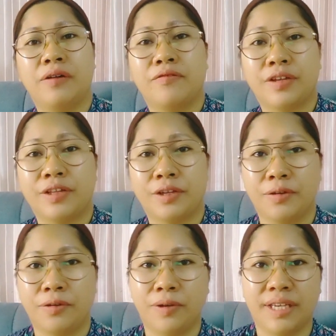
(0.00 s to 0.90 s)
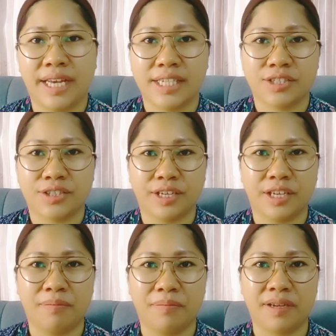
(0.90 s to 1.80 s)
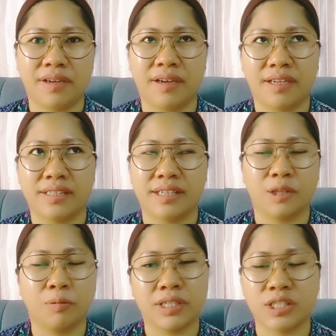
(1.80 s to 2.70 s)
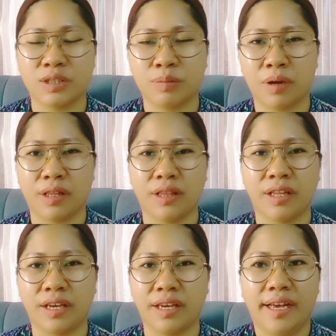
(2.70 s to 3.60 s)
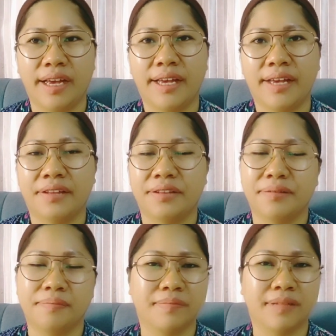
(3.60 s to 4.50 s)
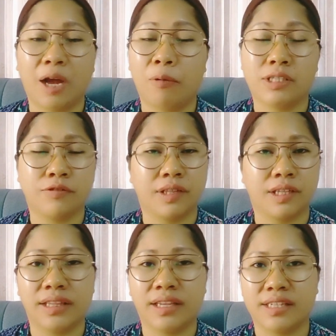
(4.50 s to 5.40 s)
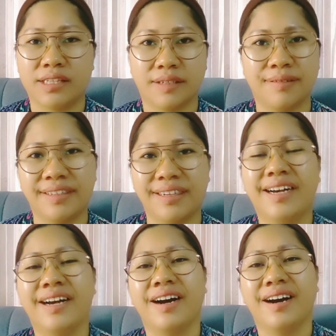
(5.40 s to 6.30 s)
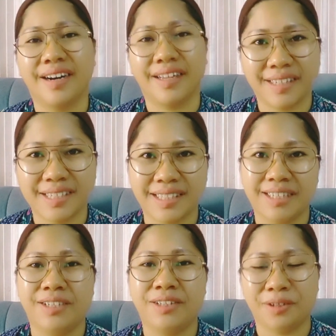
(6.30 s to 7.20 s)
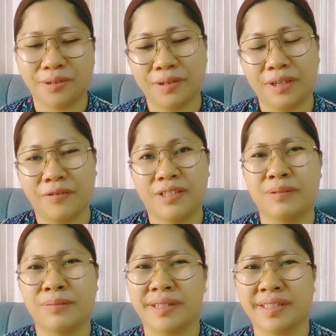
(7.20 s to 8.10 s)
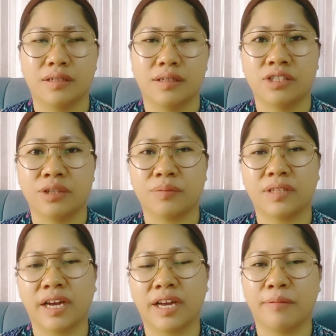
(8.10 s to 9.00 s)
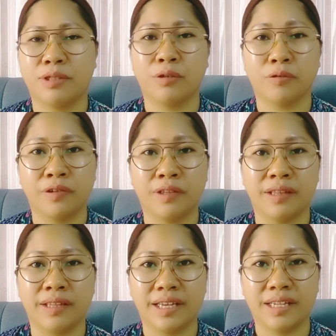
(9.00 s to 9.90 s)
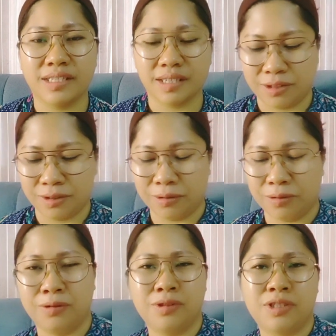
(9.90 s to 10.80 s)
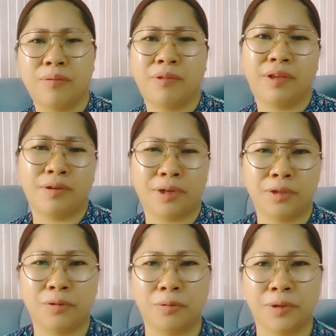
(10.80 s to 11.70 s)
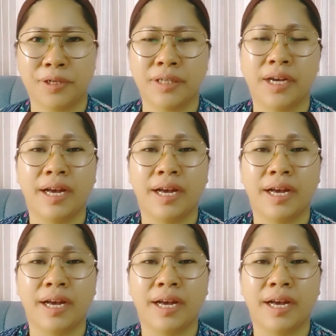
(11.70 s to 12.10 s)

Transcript: a video yesterday because it was Monday and I was feeling lazy. Honestly, you know, if it's Monday, sometimes you'll feel lazy to do something or to work.